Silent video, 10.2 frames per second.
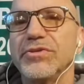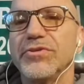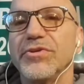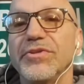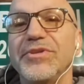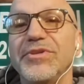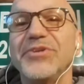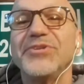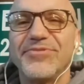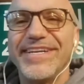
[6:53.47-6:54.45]
There's
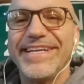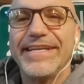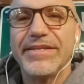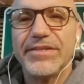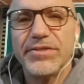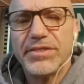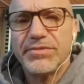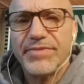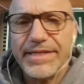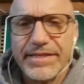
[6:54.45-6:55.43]
three. There's three
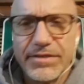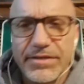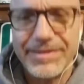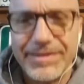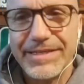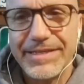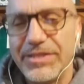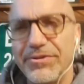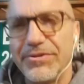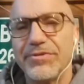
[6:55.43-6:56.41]
that
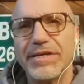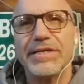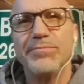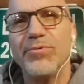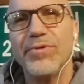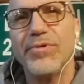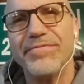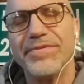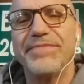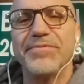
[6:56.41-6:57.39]
are important for
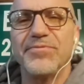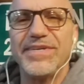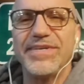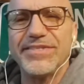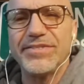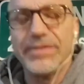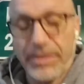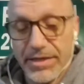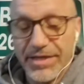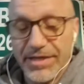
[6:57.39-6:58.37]
different reasons,
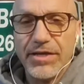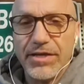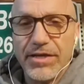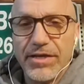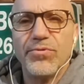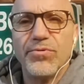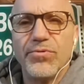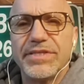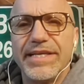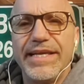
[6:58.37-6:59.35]
of
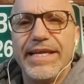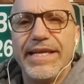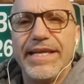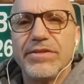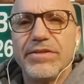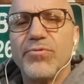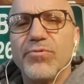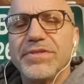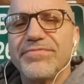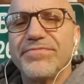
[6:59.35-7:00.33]
course. And of
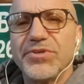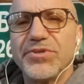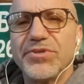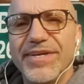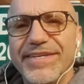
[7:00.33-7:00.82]
course, the first one,